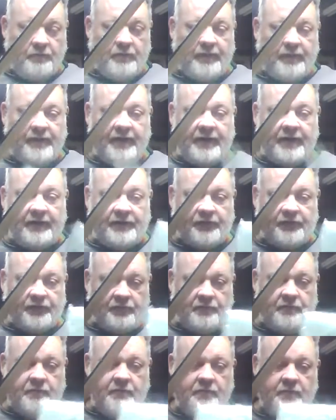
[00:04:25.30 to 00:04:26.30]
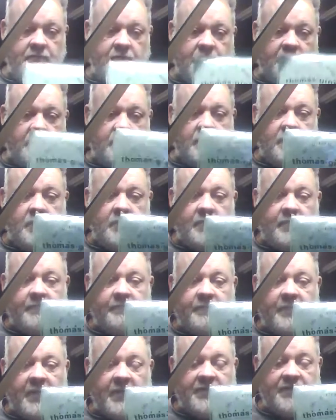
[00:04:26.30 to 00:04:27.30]
with this.
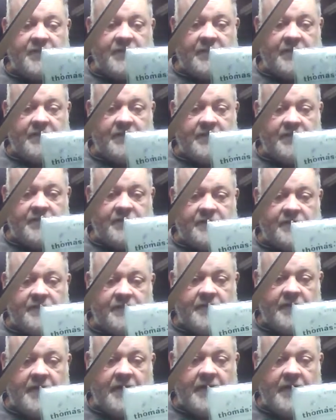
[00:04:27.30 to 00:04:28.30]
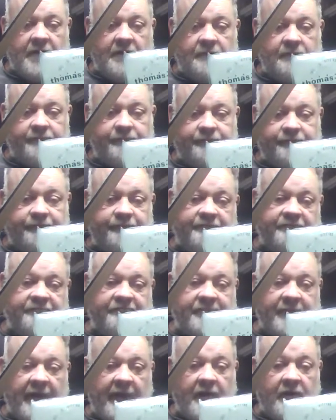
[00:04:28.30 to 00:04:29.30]
Probably seen this. I
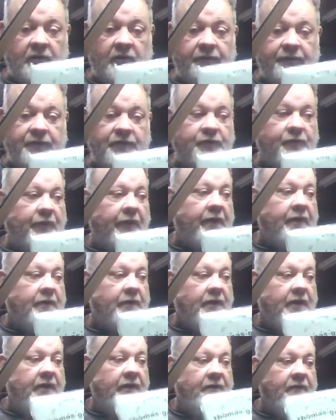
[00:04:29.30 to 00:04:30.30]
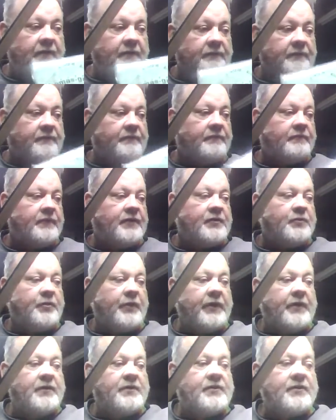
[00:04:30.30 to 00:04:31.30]
don't know if it's great or not. This
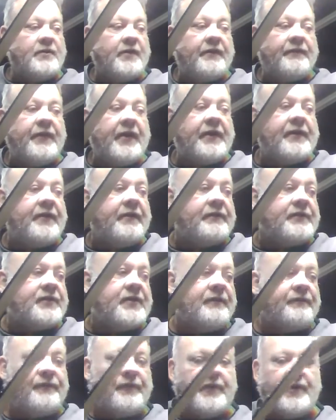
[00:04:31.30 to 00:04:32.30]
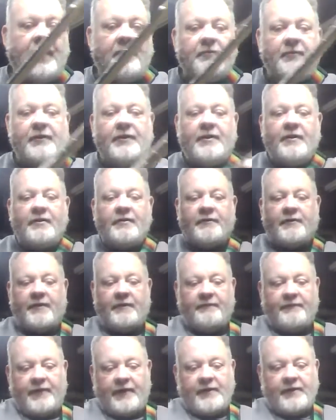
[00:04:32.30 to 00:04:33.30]
weekend, I've had that stuff for a couple of years, and I
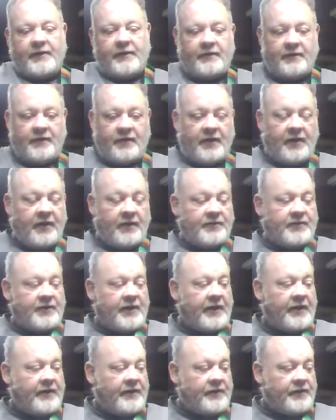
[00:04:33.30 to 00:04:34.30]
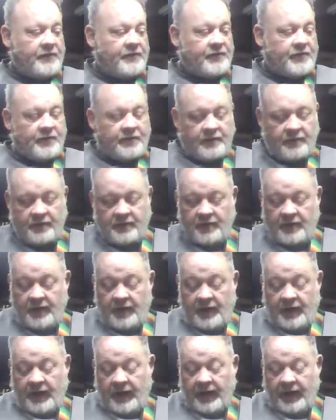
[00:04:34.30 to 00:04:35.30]
finally decided to use it.
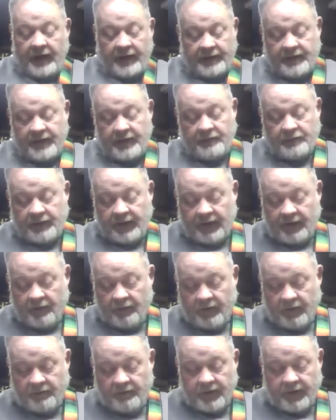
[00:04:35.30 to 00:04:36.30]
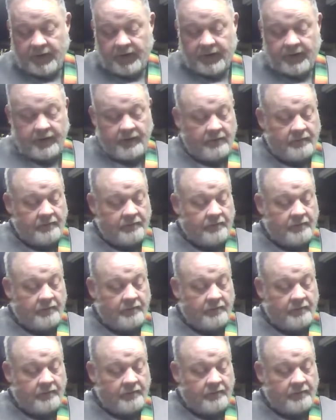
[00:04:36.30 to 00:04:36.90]
It seems like it worked pretty good.